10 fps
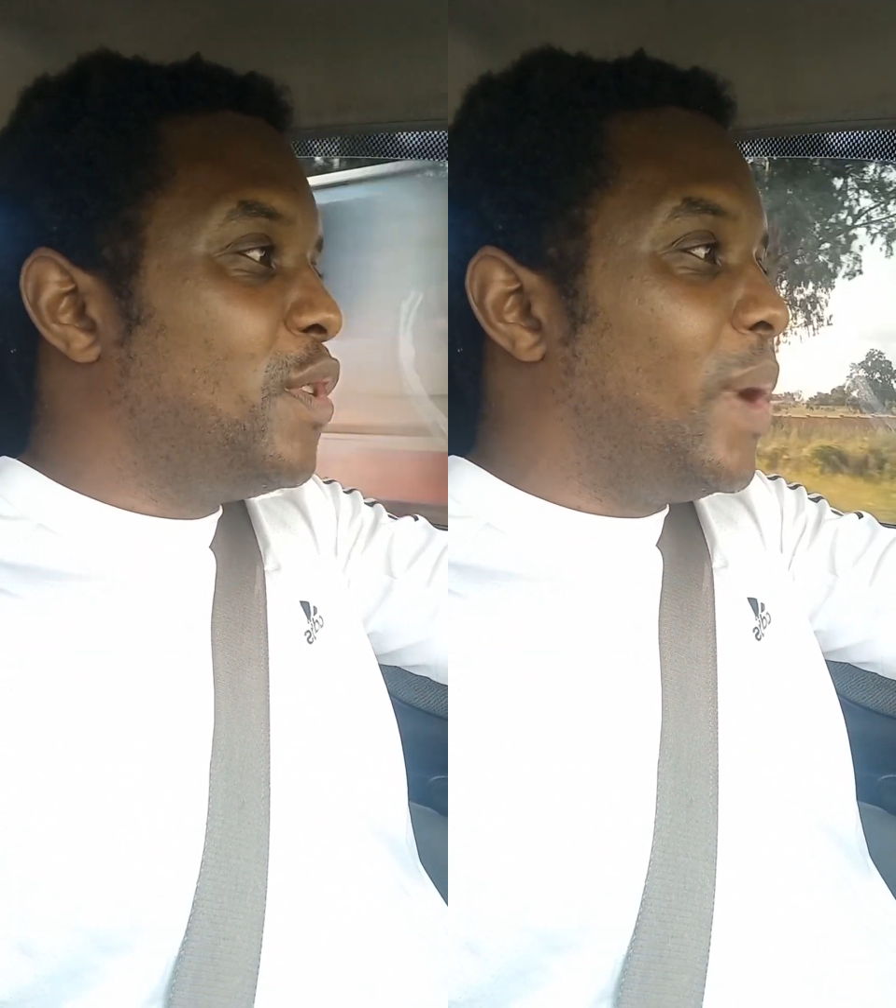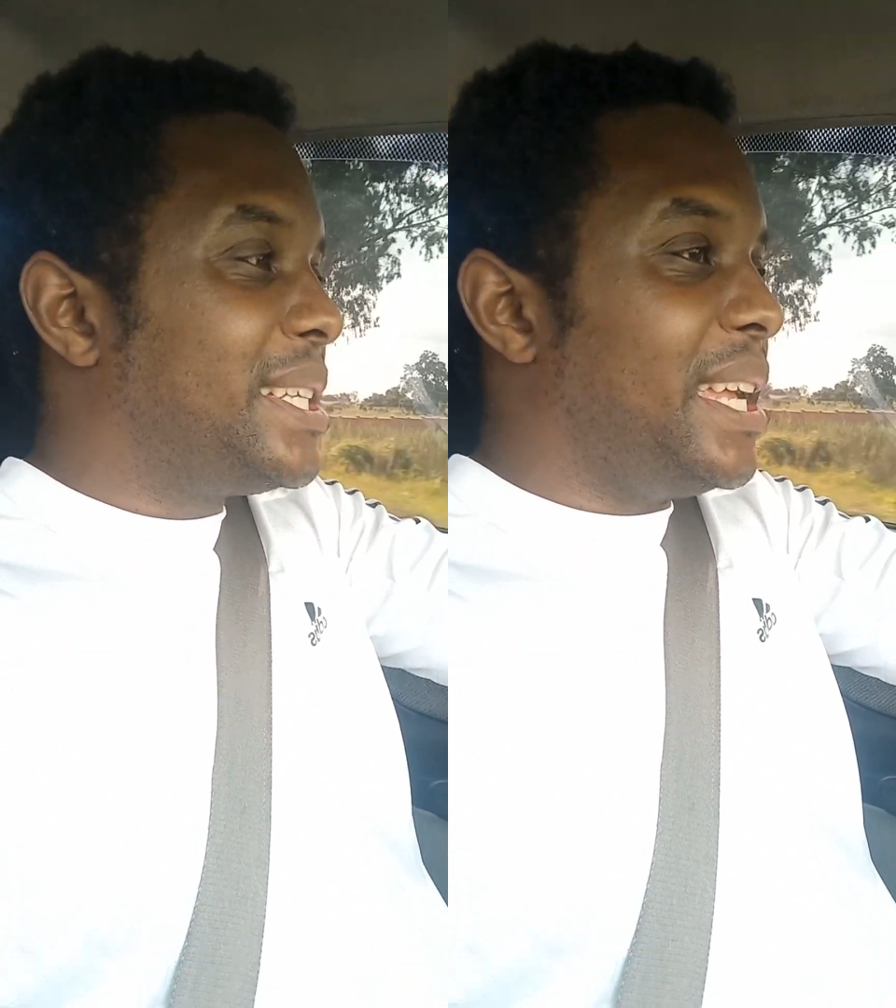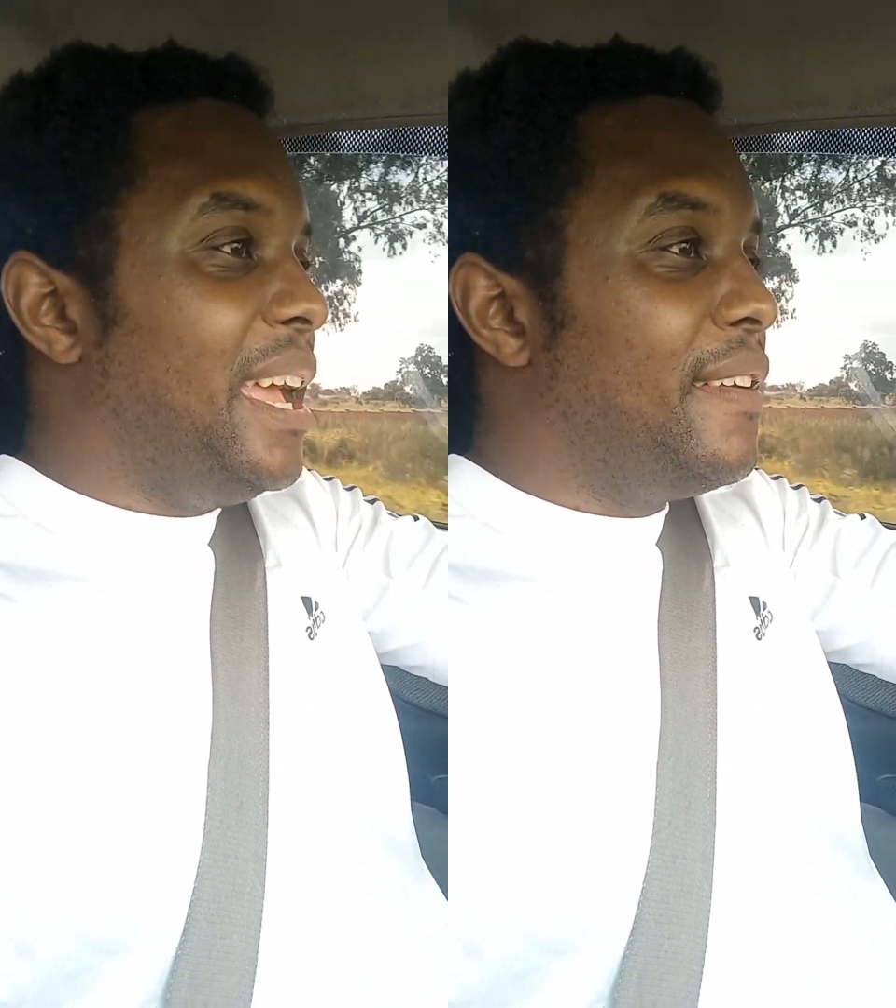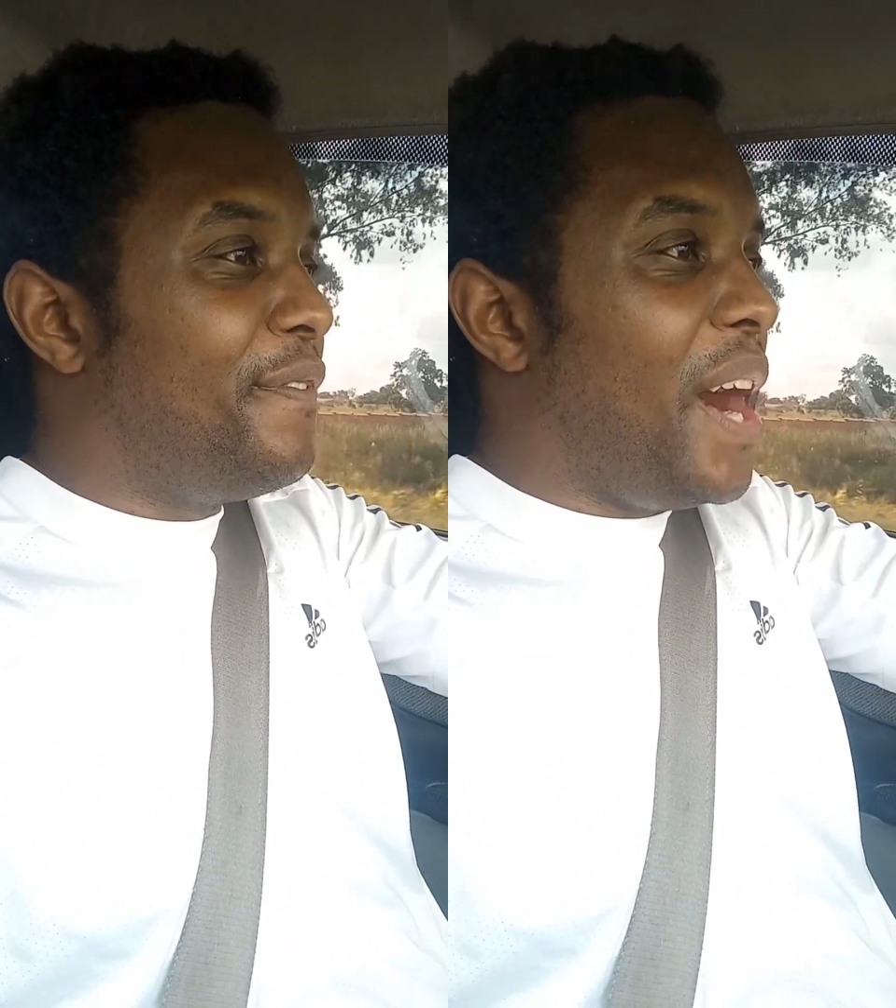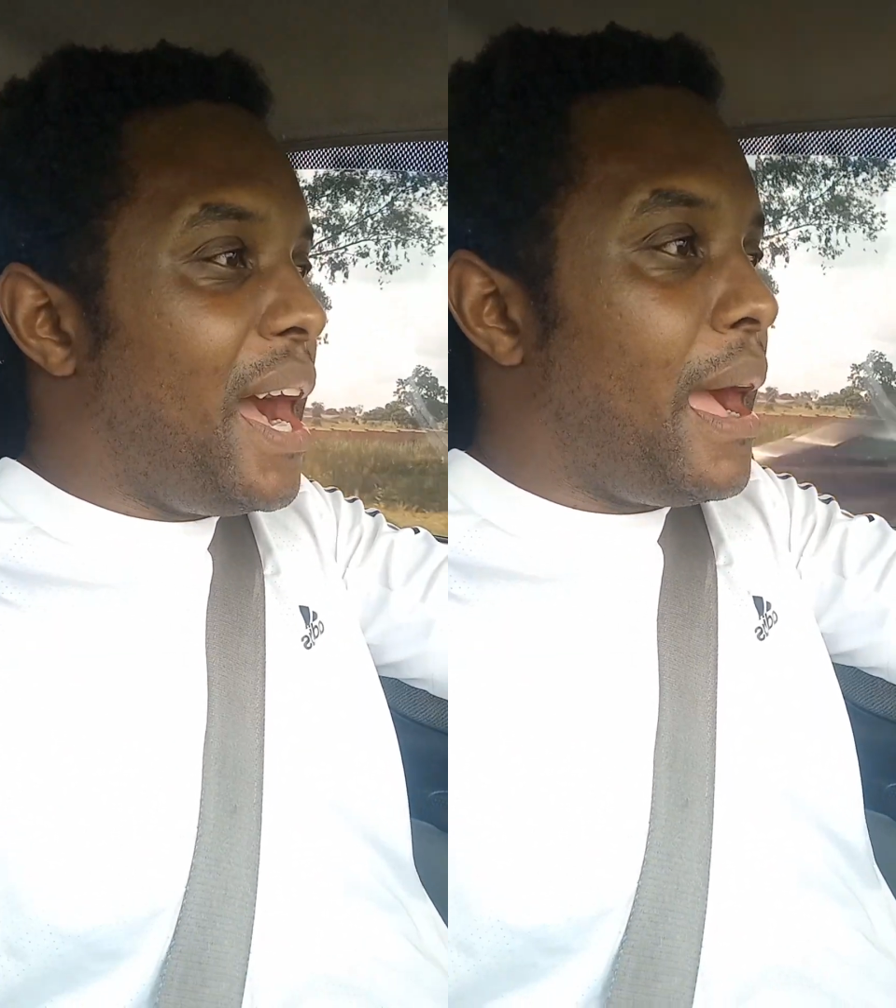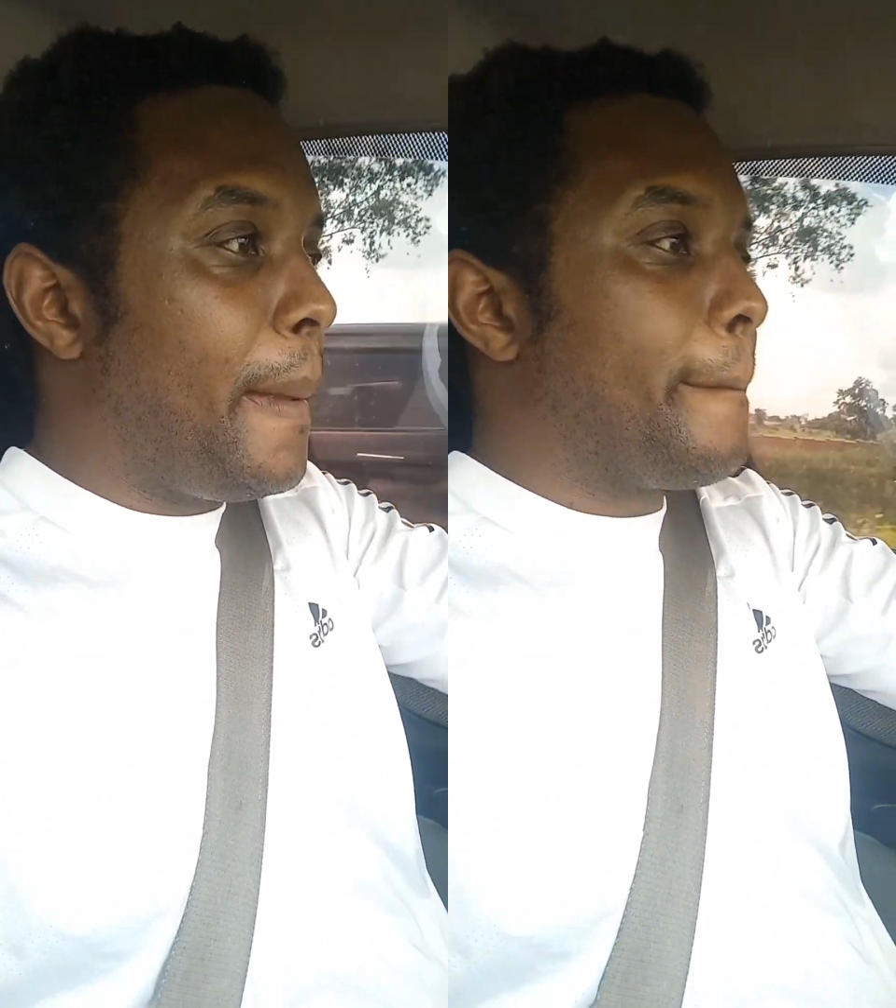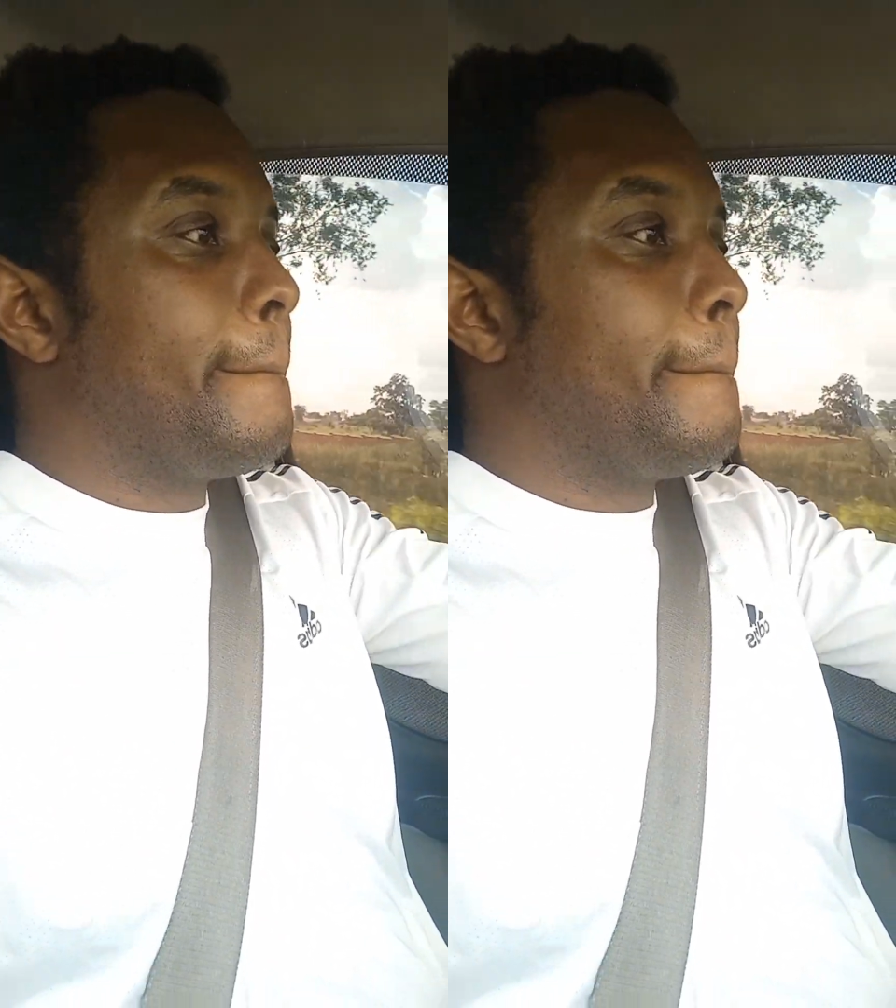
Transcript: or whatever,